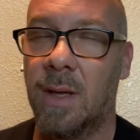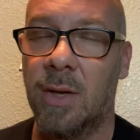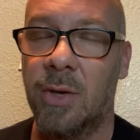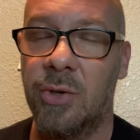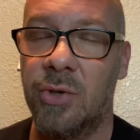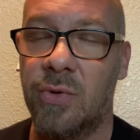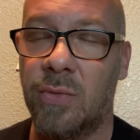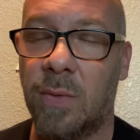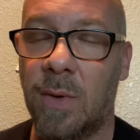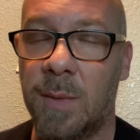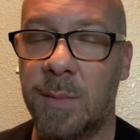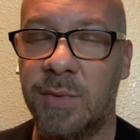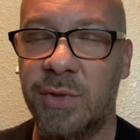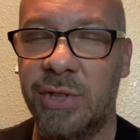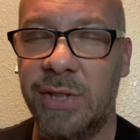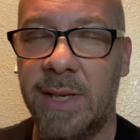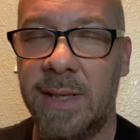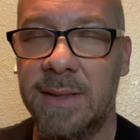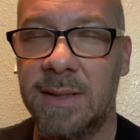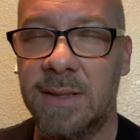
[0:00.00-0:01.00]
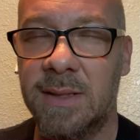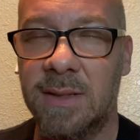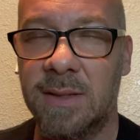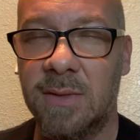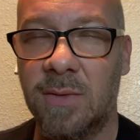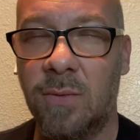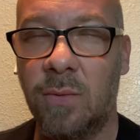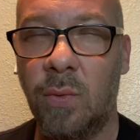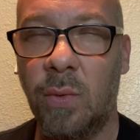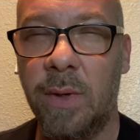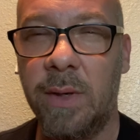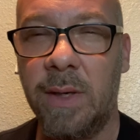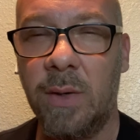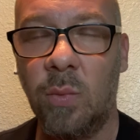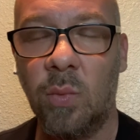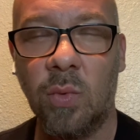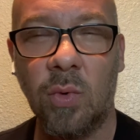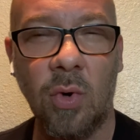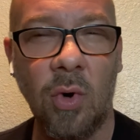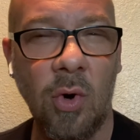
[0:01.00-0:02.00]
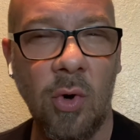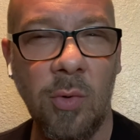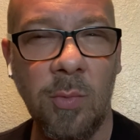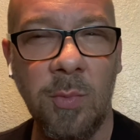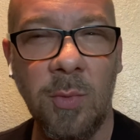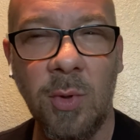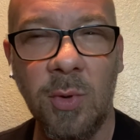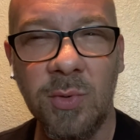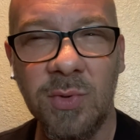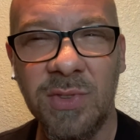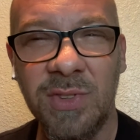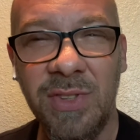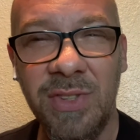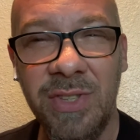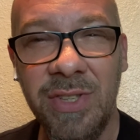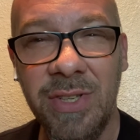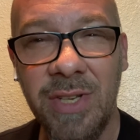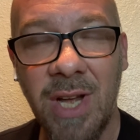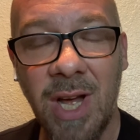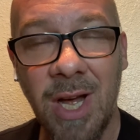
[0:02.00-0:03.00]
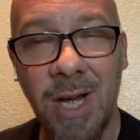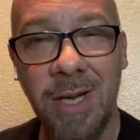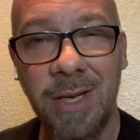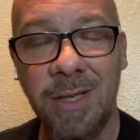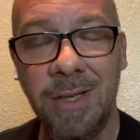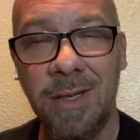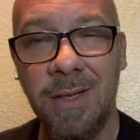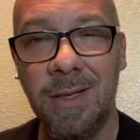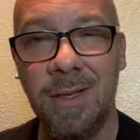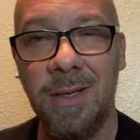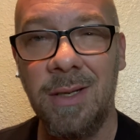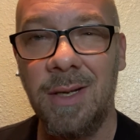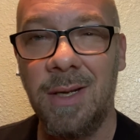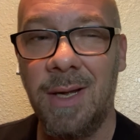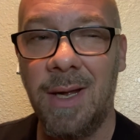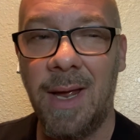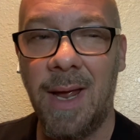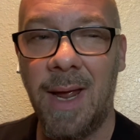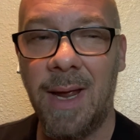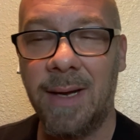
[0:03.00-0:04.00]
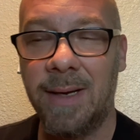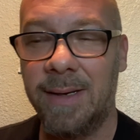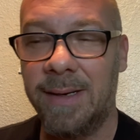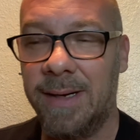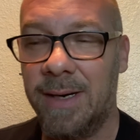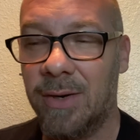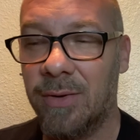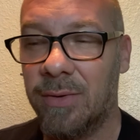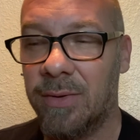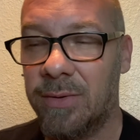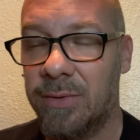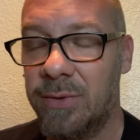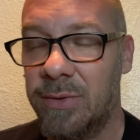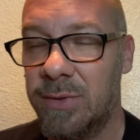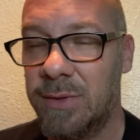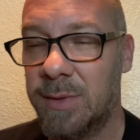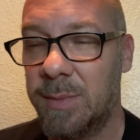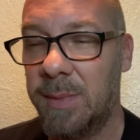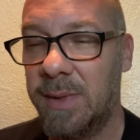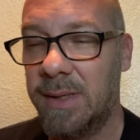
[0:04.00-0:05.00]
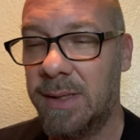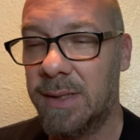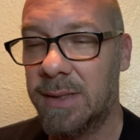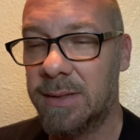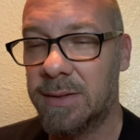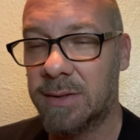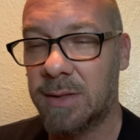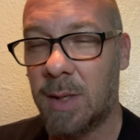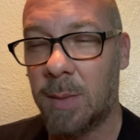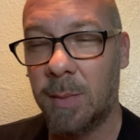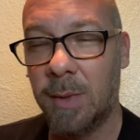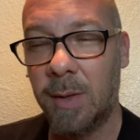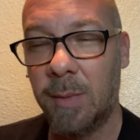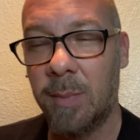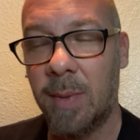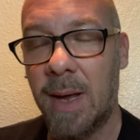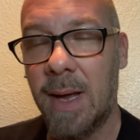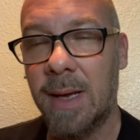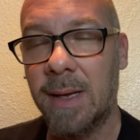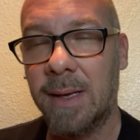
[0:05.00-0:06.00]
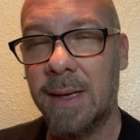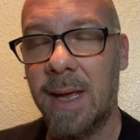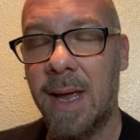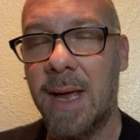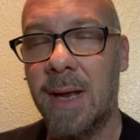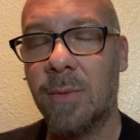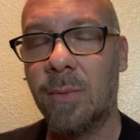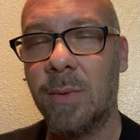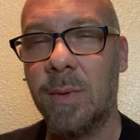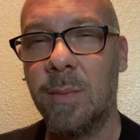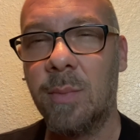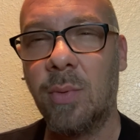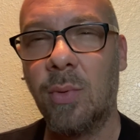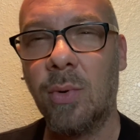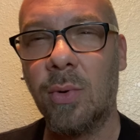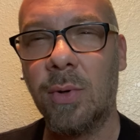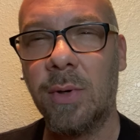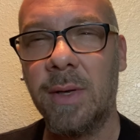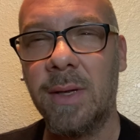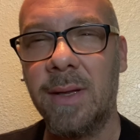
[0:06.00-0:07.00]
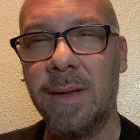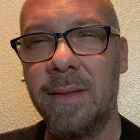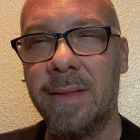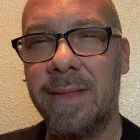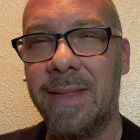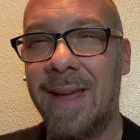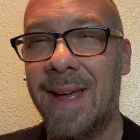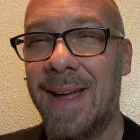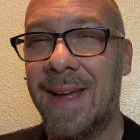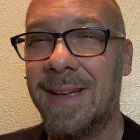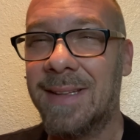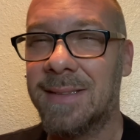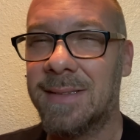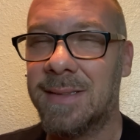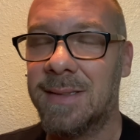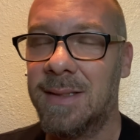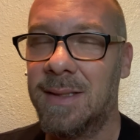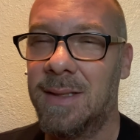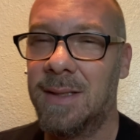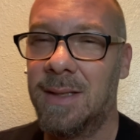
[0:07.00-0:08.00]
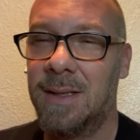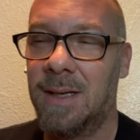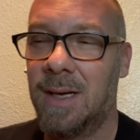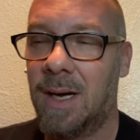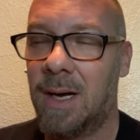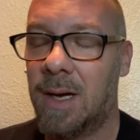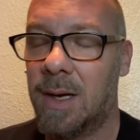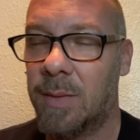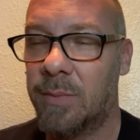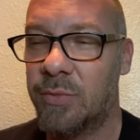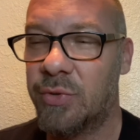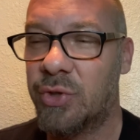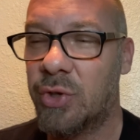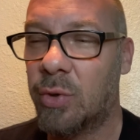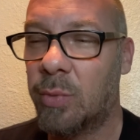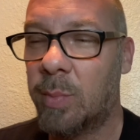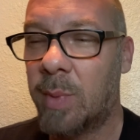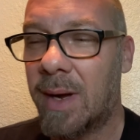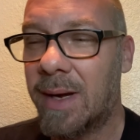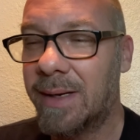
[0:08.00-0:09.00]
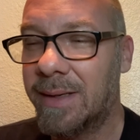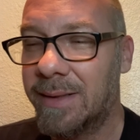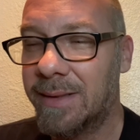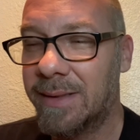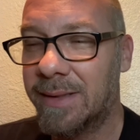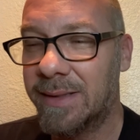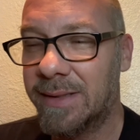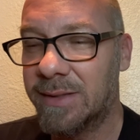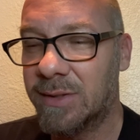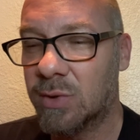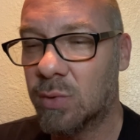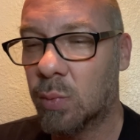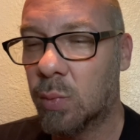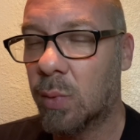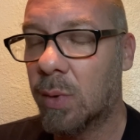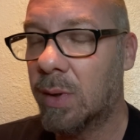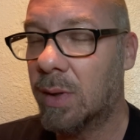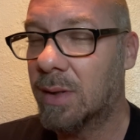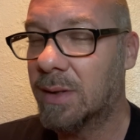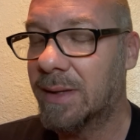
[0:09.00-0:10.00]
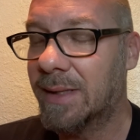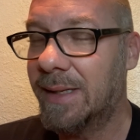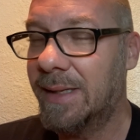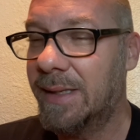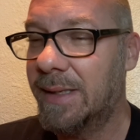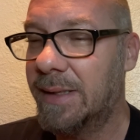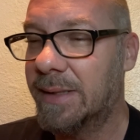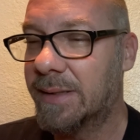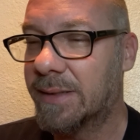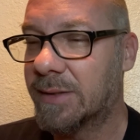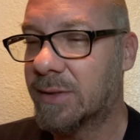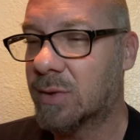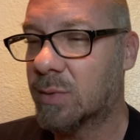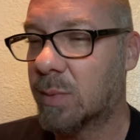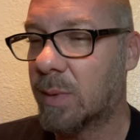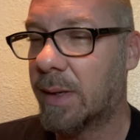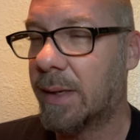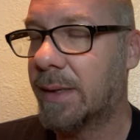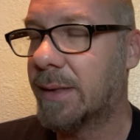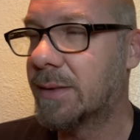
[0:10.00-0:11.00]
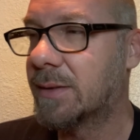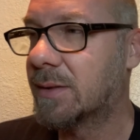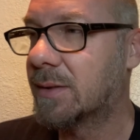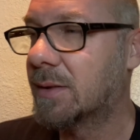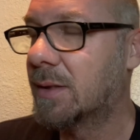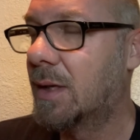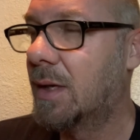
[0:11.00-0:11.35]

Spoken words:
Trump's chances of winning were almost none, and here the news media is coming back and reporting that Joe Biden is leading this race.